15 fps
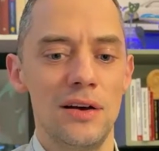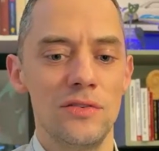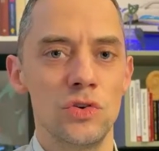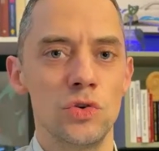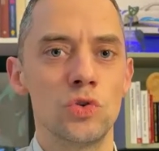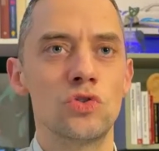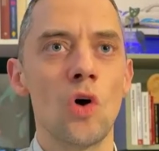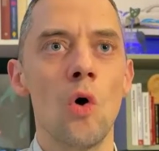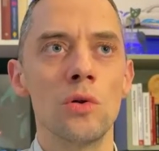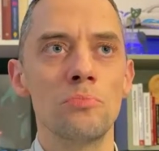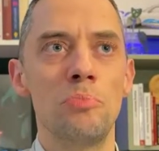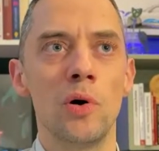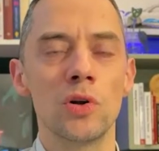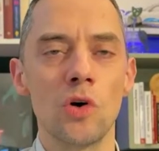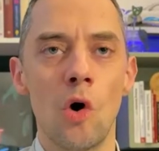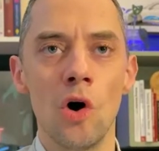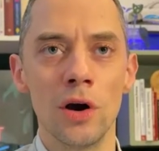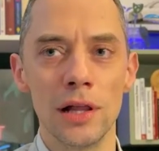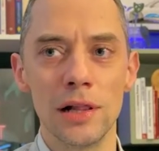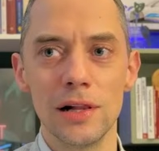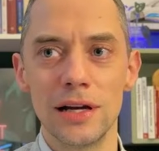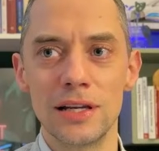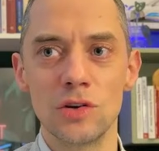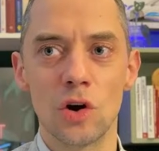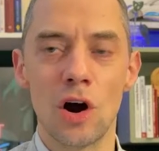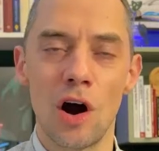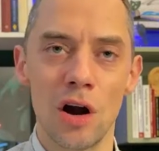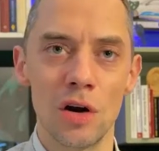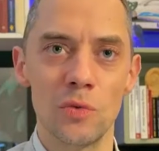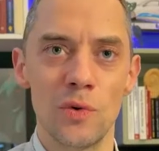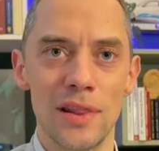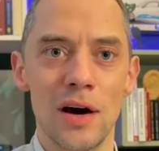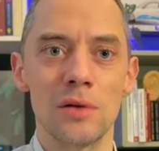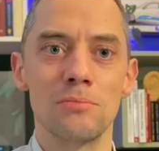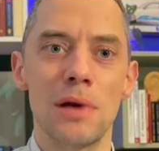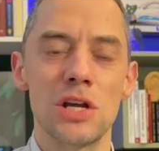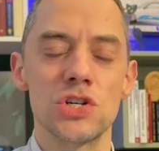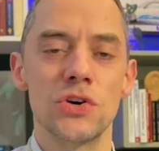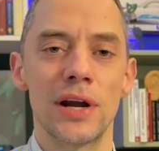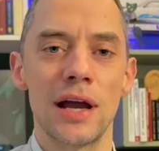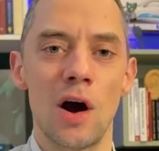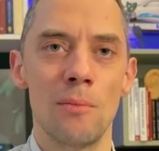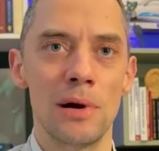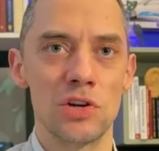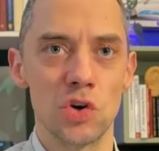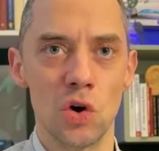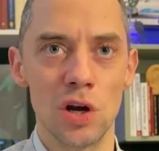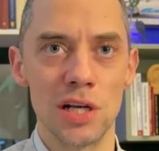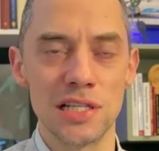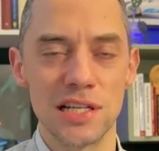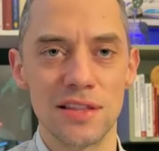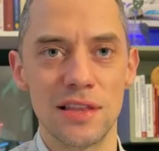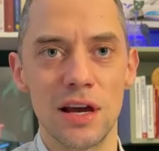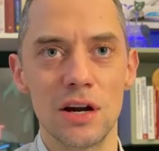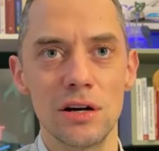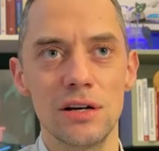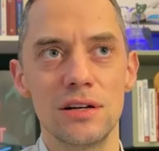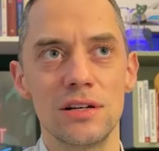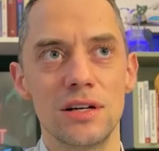You don't put oil in your car without measuring how much oil is in there.